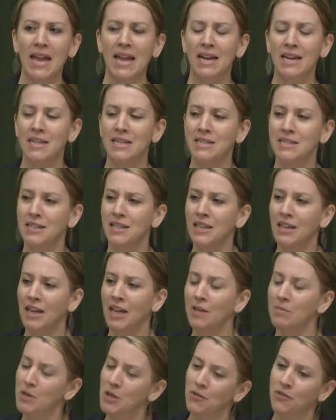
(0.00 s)
and
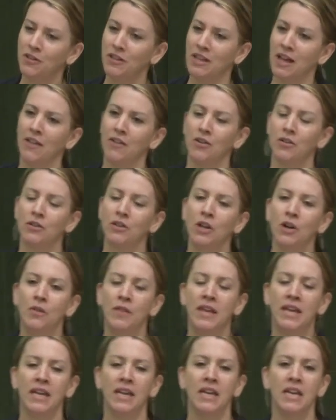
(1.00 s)
beautifully colored
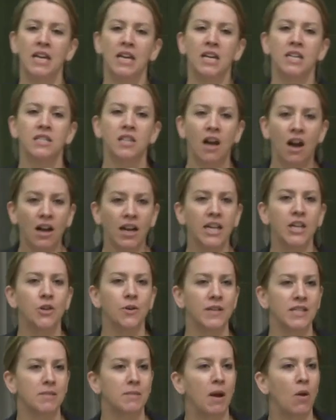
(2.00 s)
clothing, talking
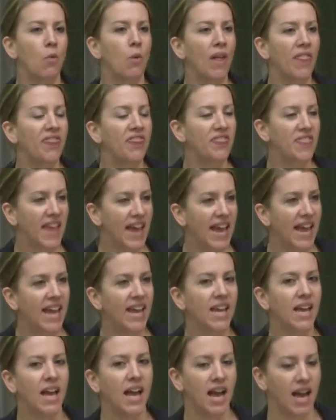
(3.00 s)
to us about what
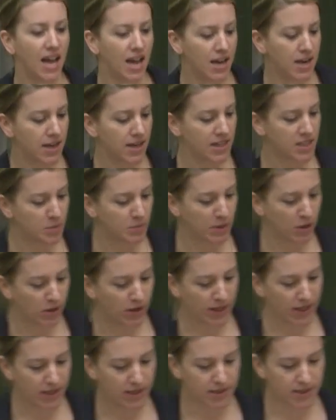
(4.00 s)
they had
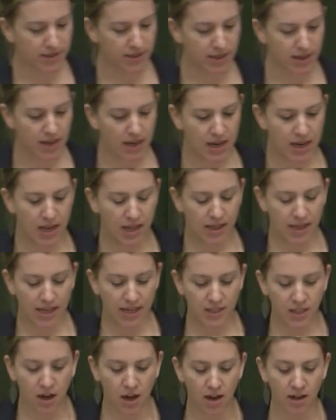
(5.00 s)
experienced.
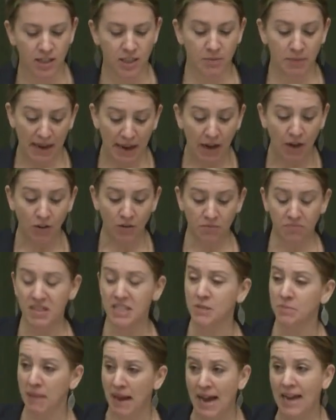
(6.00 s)
They talked about
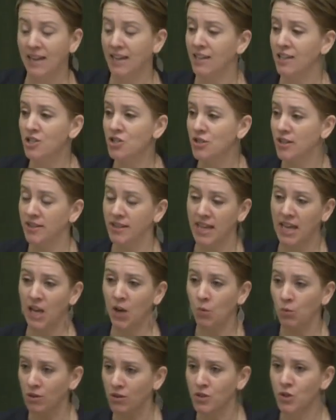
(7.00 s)
this package that
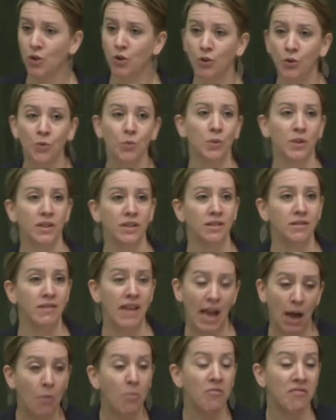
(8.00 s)
they were told would
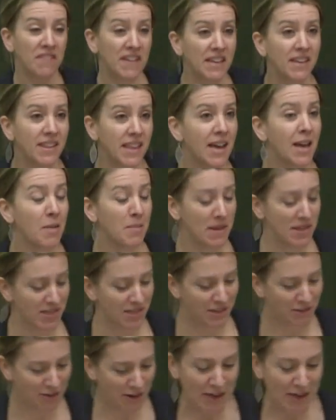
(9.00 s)
help feed them and